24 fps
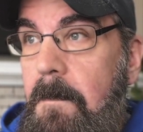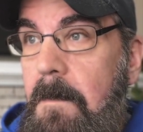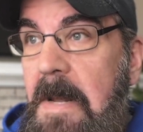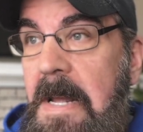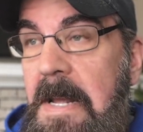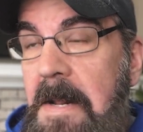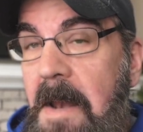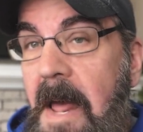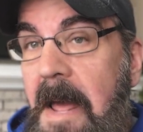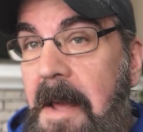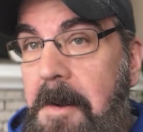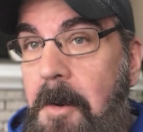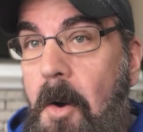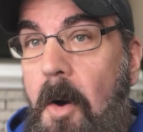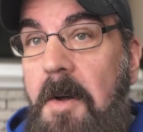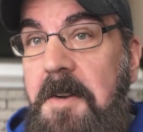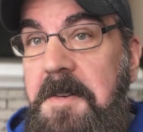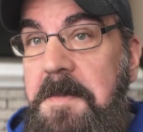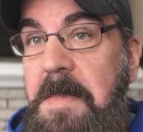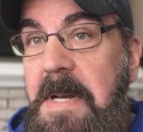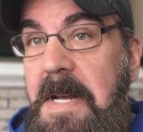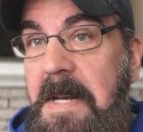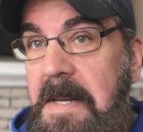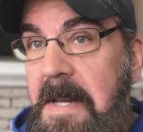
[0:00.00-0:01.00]
Eli
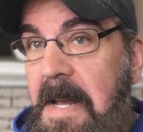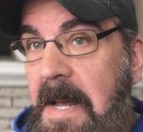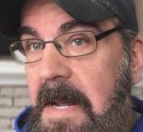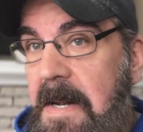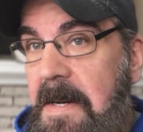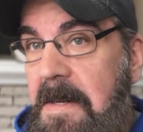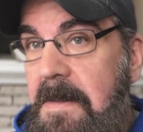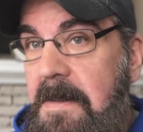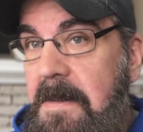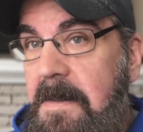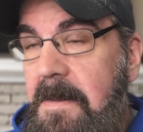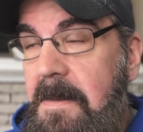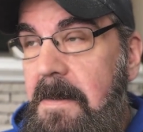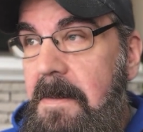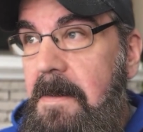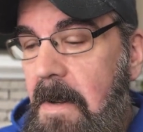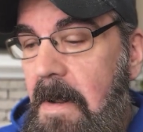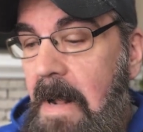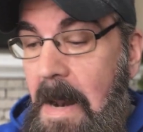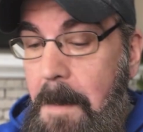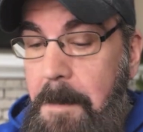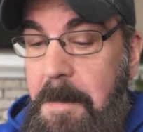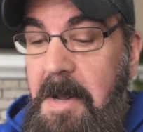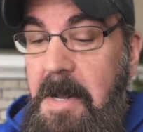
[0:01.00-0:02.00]
calls me again.
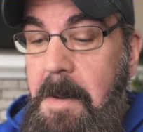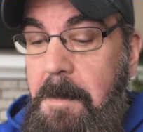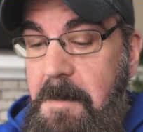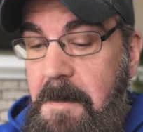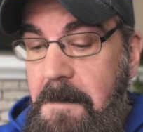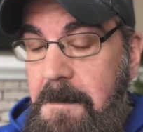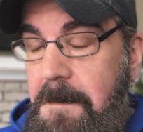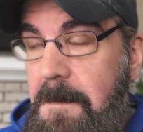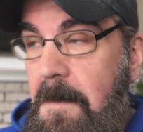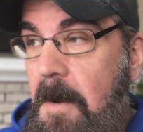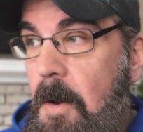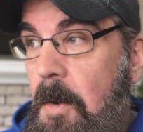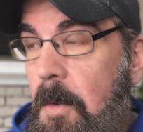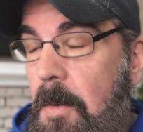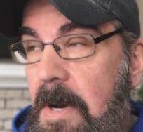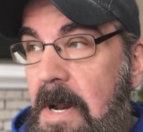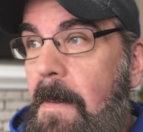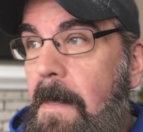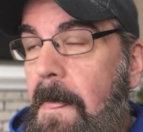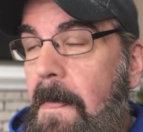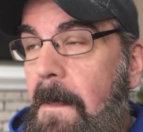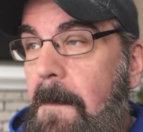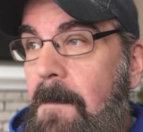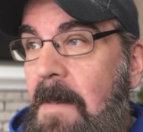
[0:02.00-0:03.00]
I pick up the phone
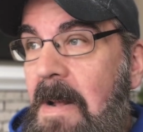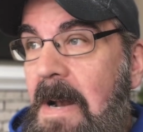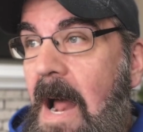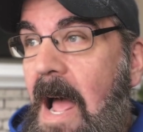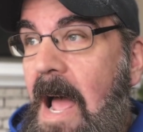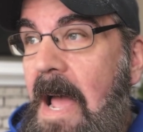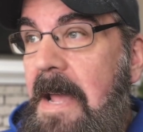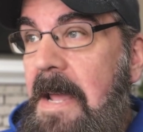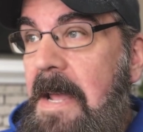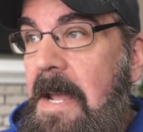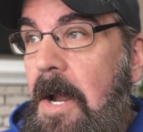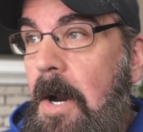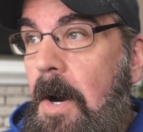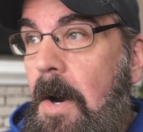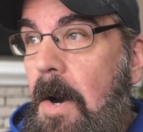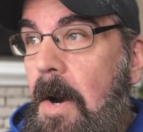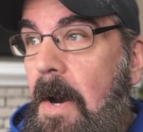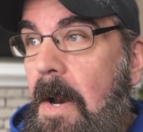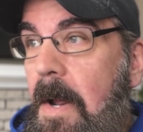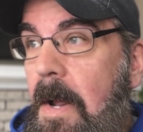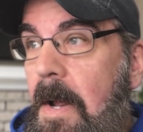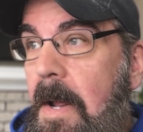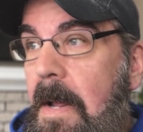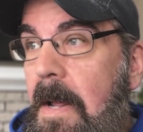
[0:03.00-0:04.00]
and I
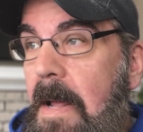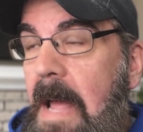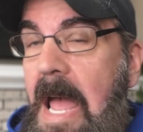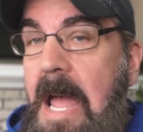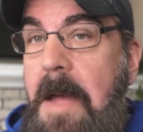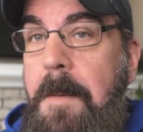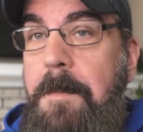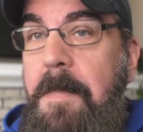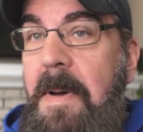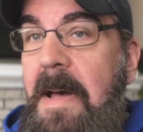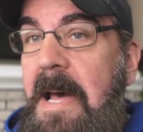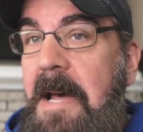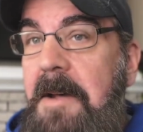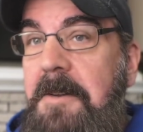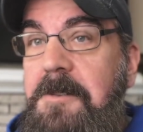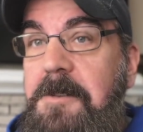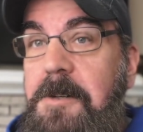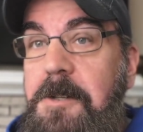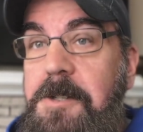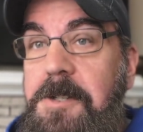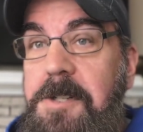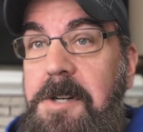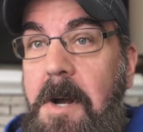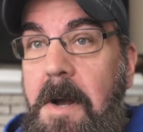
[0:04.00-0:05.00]
hear, "Hey,
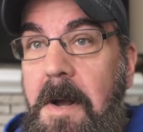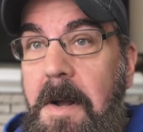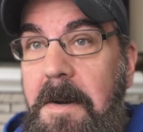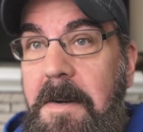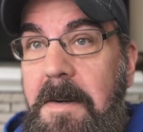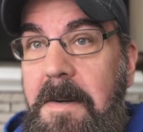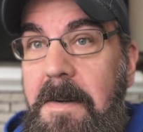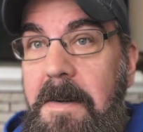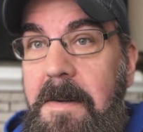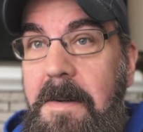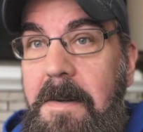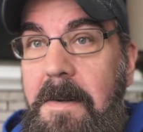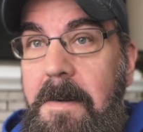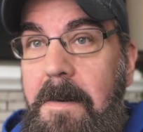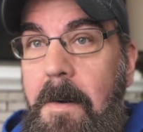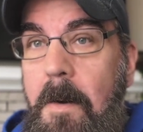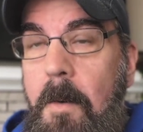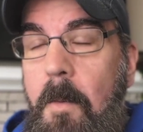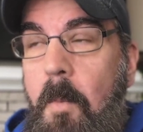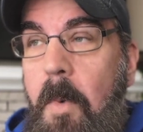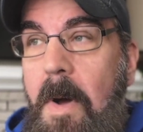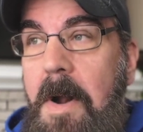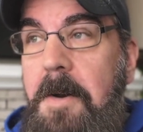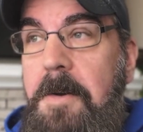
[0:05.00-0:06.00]
Pastor John,
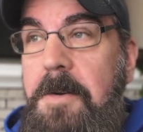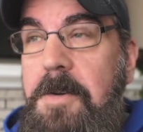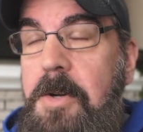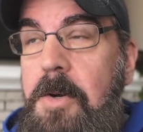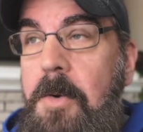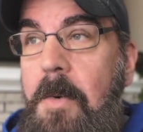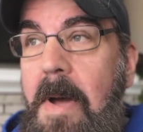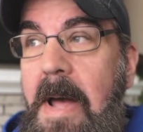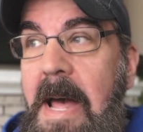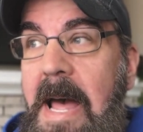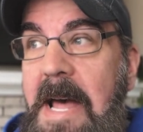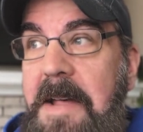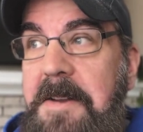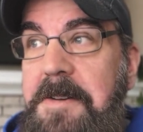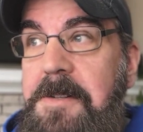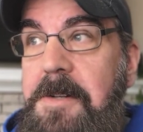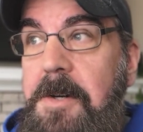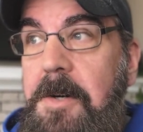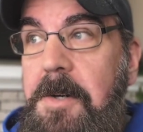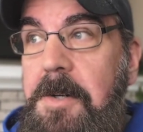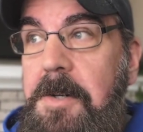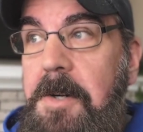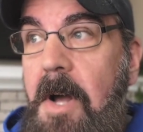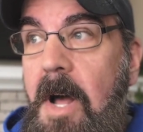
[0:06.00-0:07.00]
why don't you ask
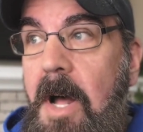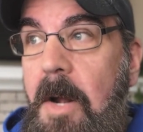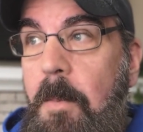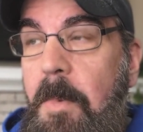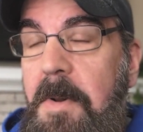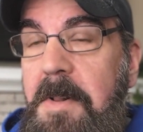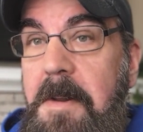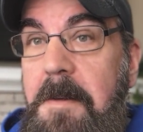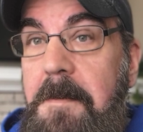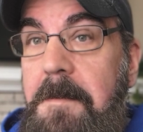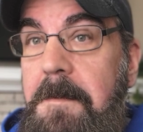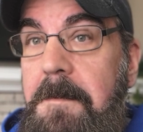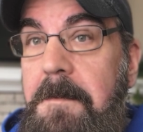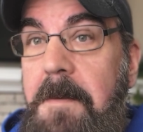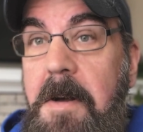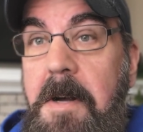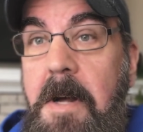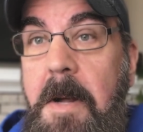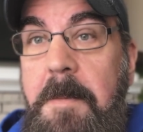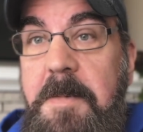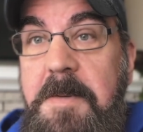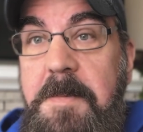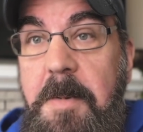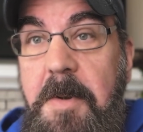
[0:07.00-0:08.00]
your God what the
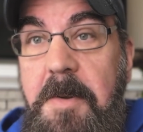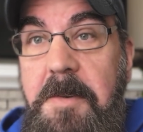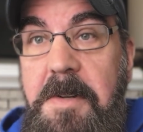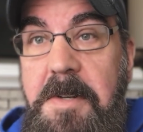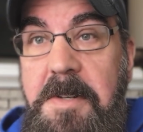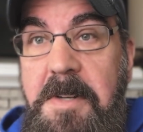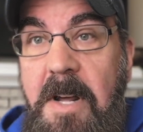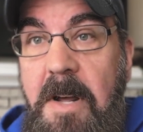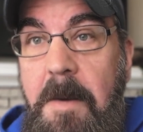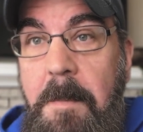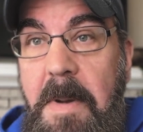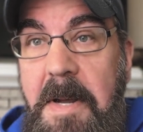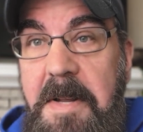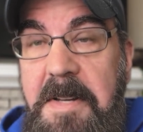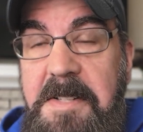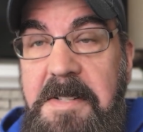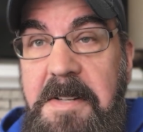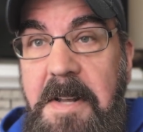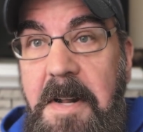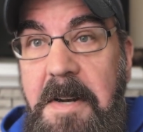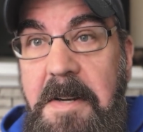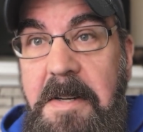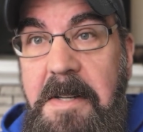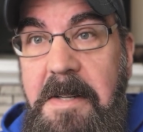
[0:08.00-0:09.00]
fuck I'm supposed to tell my
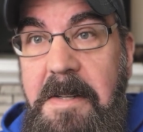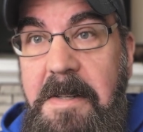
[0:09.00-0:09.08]
son?"